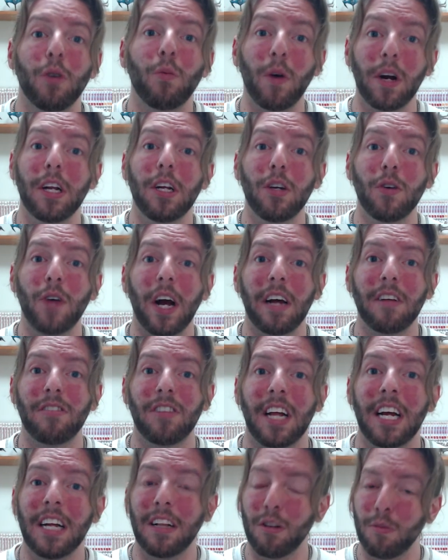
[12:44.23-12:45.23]
What did you guys
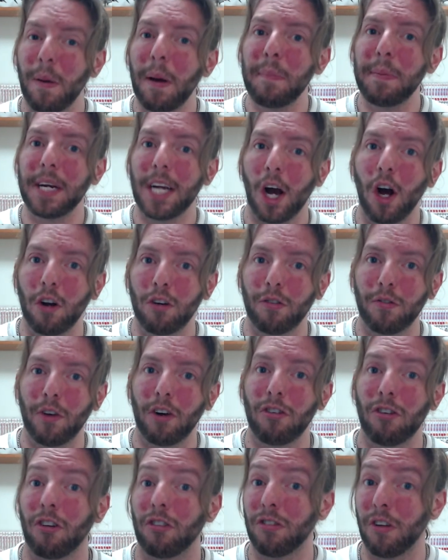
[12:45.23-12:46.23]
think? This might be
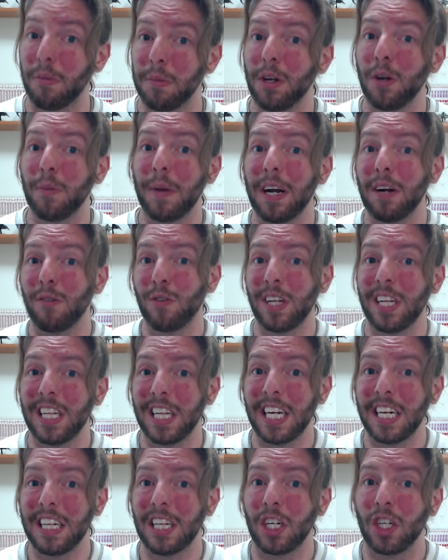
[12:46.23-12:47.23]
controversial. Some of you might have really
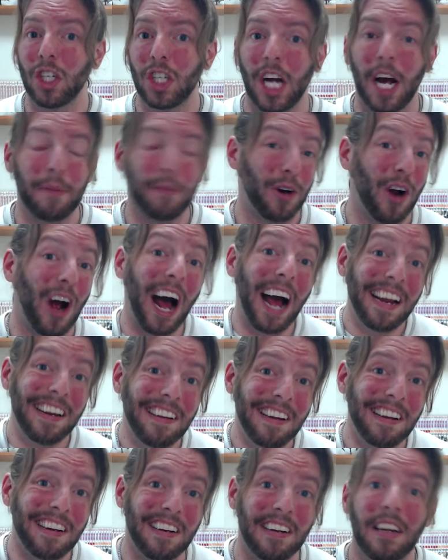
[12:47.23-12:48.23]
liked this chapter. I
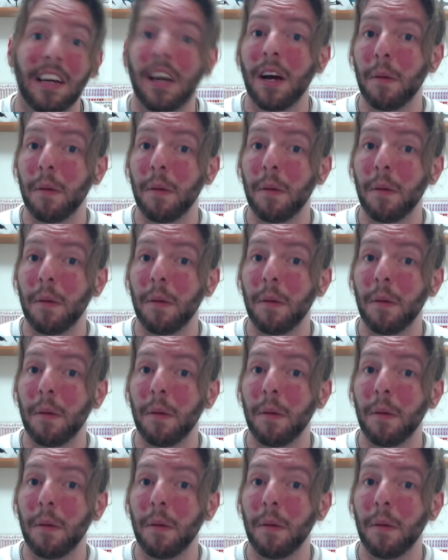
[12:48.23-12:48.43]
didn't.